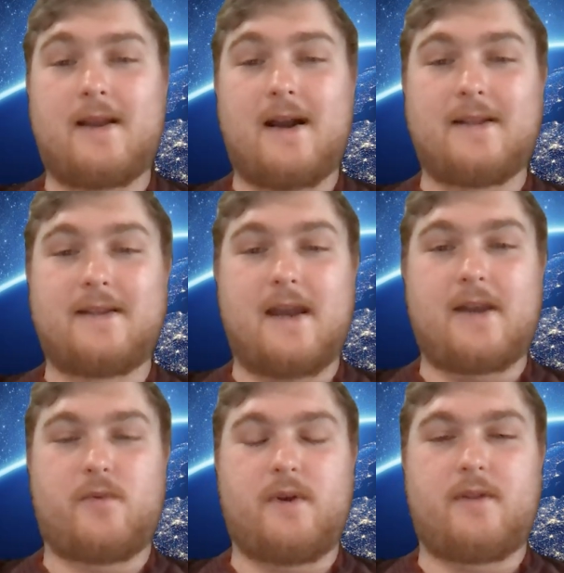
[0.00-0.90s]

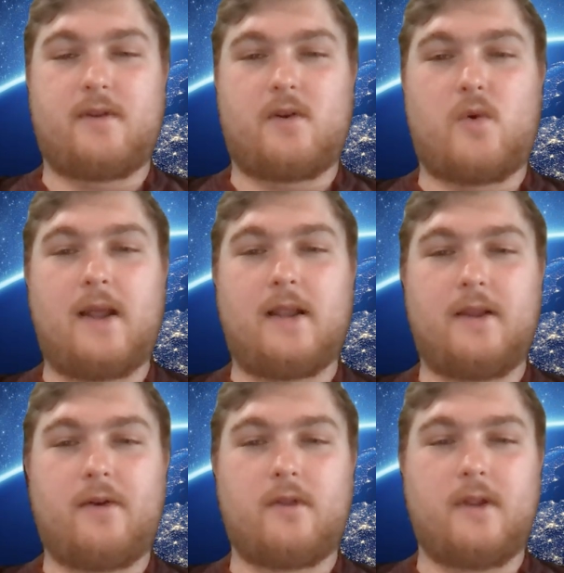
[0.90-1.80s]
contact with quite
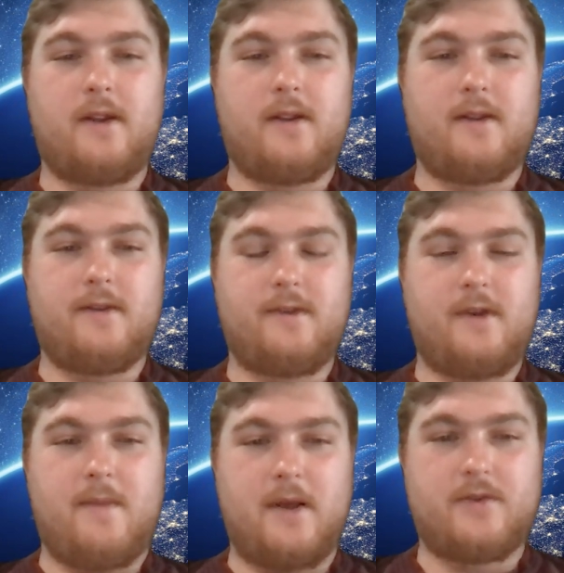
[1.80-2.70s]
literally is an
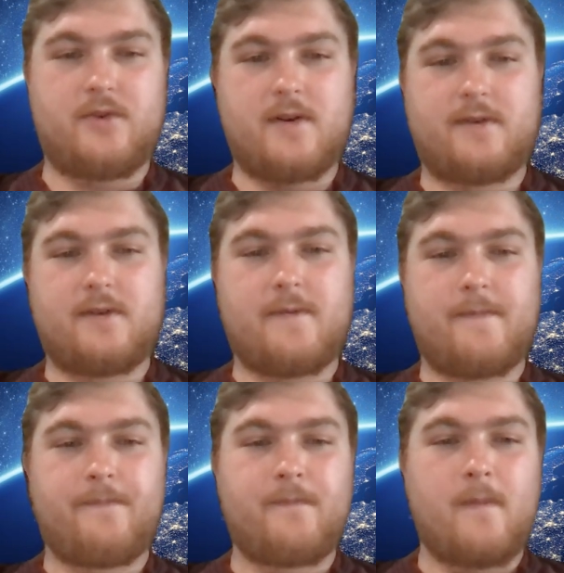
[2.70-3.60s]
email address.
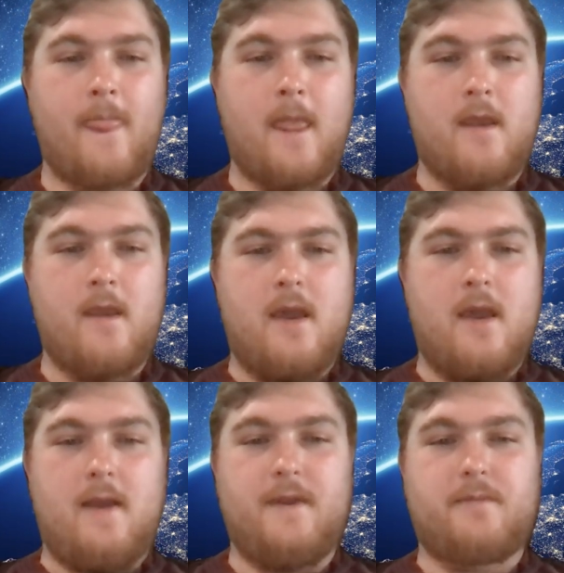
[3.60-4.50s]

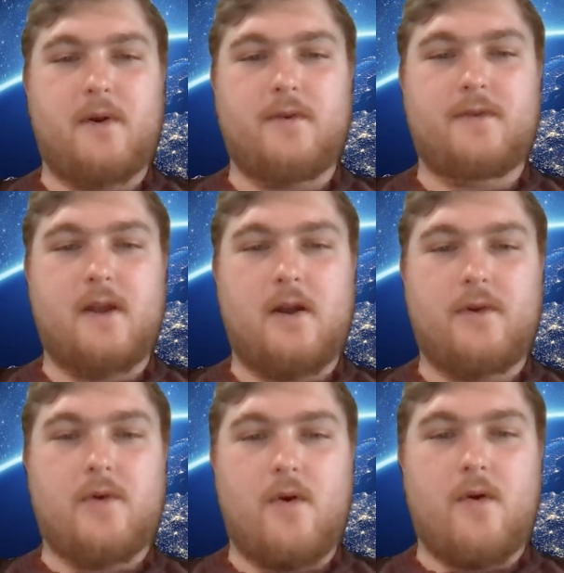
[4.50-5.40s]
In this post, I'll
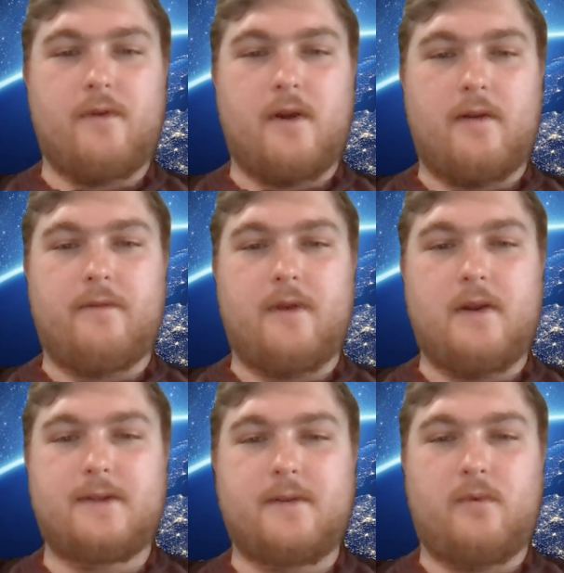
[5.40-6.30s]
go over a
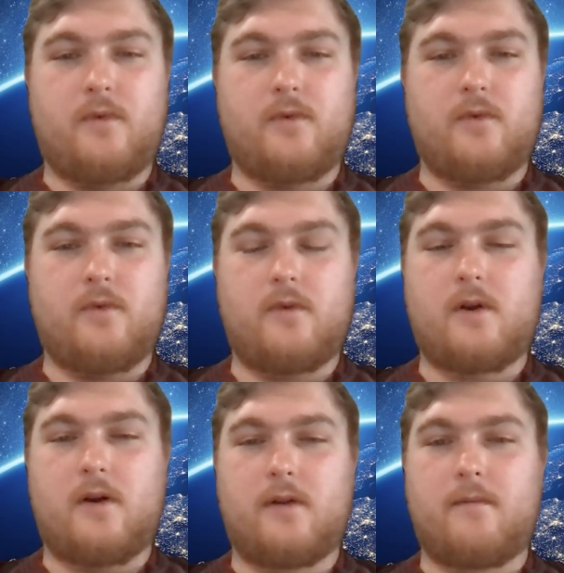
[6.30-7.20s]
very simple tool
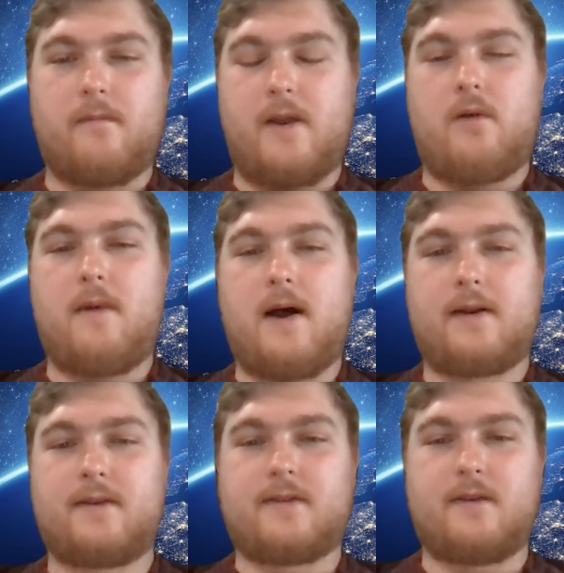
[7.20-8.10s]
called
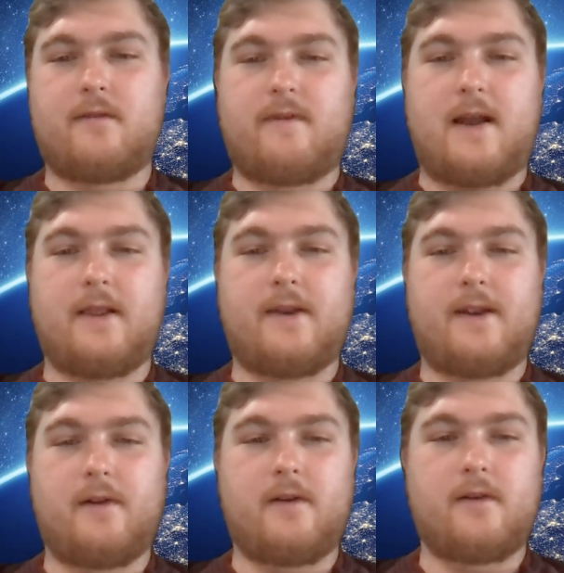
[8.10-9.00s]
Mailbox
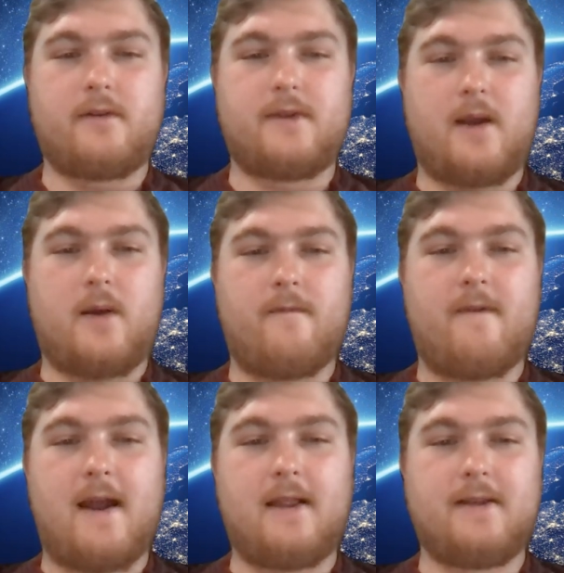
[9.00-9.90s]
Validator to help
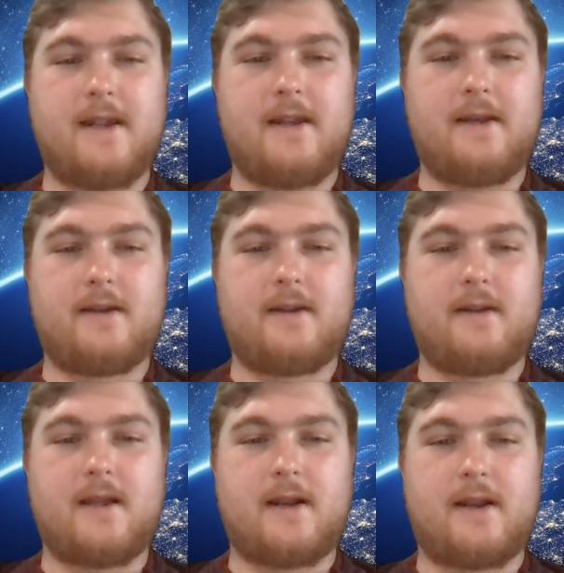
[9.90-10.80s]
validate
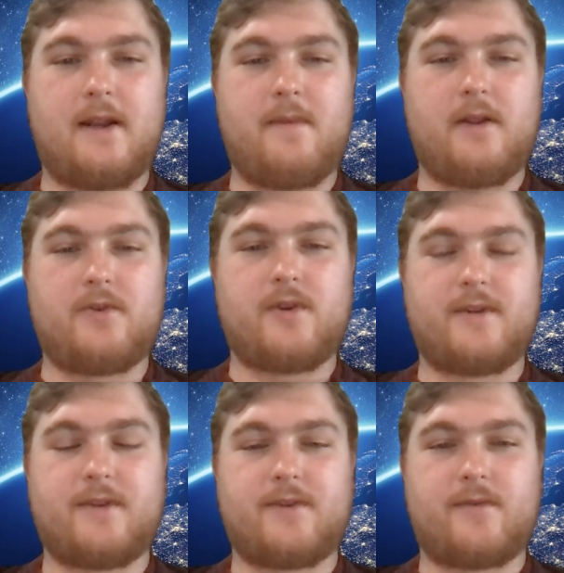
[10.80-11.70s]
that an email
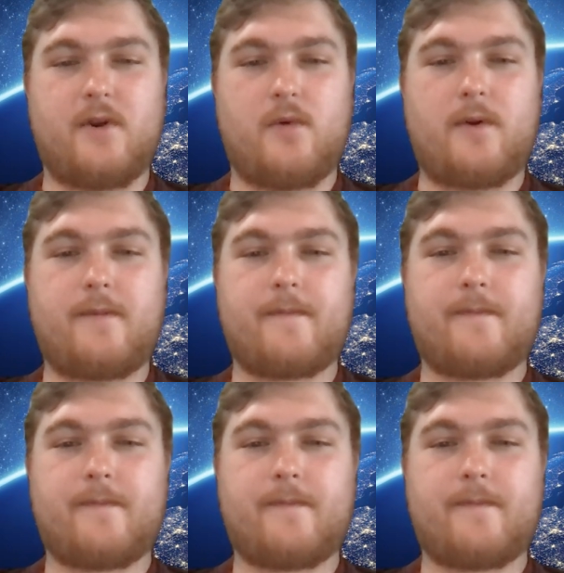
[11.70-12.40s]
address is a real one.